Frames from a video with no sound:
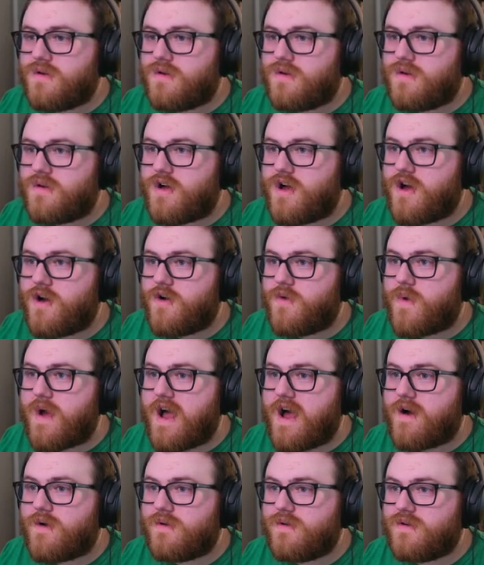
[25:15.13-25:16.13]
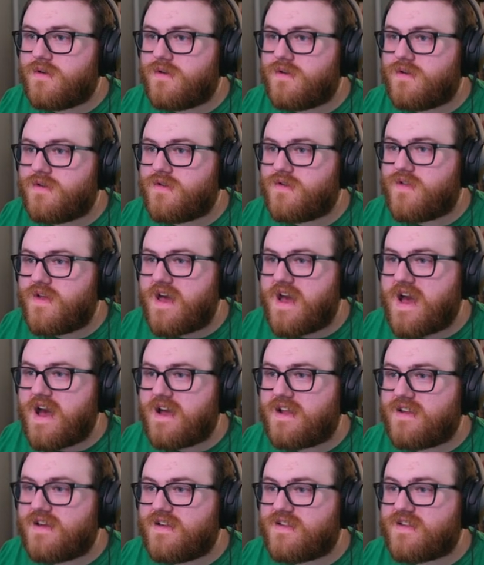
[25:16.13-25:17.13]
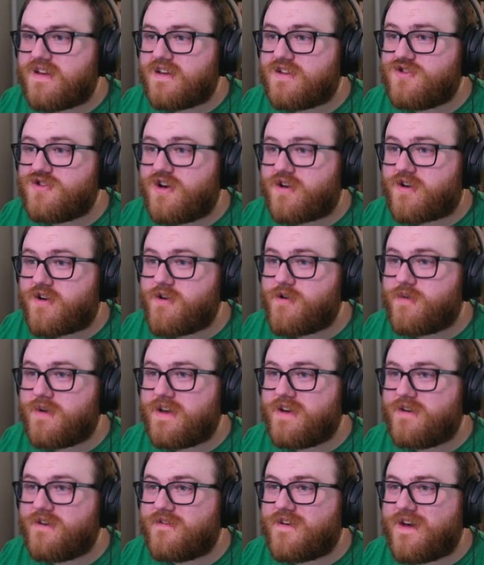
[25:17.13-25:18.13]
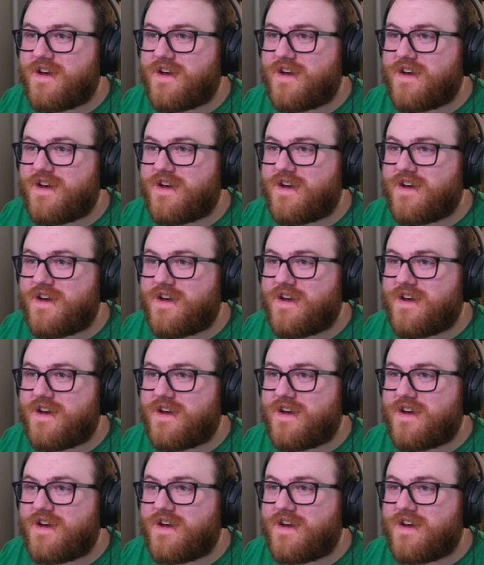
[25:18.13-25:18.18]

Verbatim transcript: Oh, wow. That is a junker wheel if I've